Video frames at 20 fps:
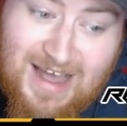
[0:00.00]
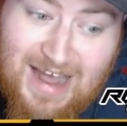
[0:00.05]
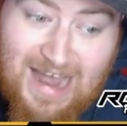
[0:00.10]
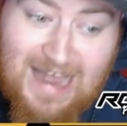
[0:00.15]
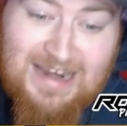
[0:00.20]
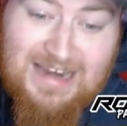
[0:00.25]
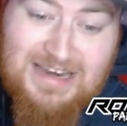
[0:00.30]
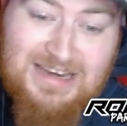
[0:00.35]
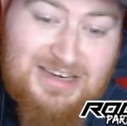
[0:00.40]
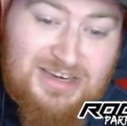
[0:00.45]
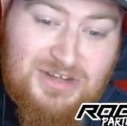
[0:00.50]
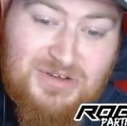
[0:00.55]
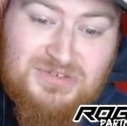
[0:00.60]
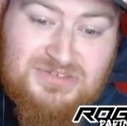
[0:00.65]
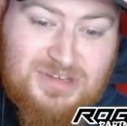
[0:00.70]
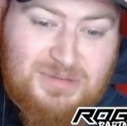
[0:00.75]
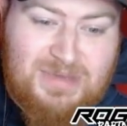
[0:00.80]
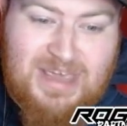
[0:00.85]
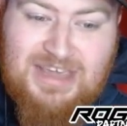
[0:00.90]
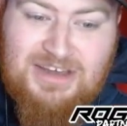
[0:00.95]
I didn't
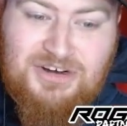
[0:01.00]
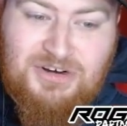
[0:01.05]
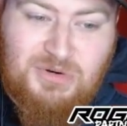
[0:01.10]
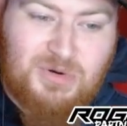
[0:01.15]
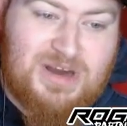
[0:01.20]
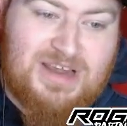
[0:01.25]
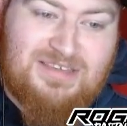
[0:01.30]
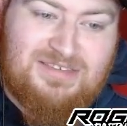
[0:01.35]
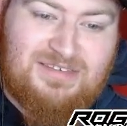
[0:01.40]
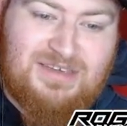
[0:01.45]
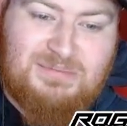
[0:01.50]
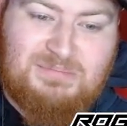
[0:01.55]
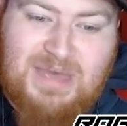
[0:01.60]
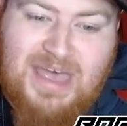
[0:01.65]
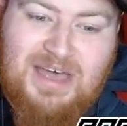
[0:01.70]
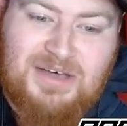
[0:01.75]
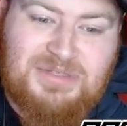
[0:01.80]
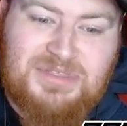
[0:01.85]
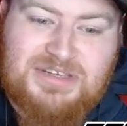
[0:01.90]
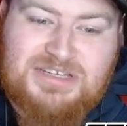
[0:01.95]
use him a crazy
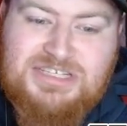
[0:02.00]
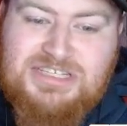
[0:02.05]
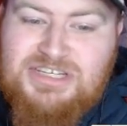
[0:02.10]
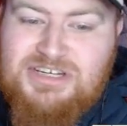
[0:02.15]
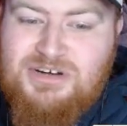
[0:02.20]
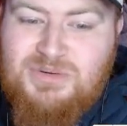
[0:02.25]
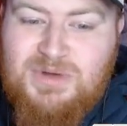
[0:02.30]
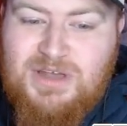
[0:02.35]
amount this year.